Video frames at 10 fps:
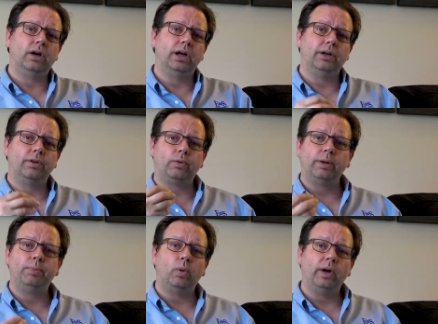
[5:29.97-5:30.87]
on
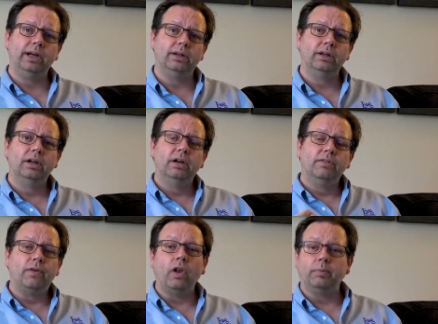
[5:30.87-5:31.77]
three-point
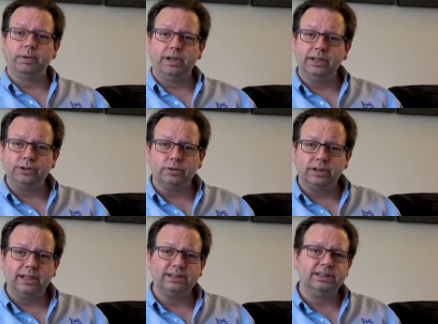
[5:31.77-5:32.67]
fall potential
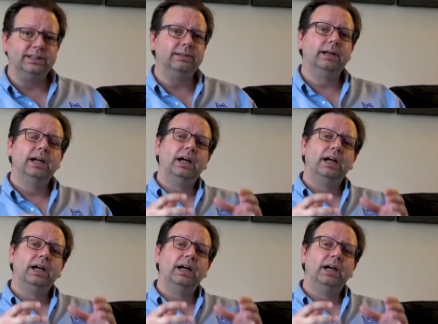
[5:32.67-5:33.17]
testing,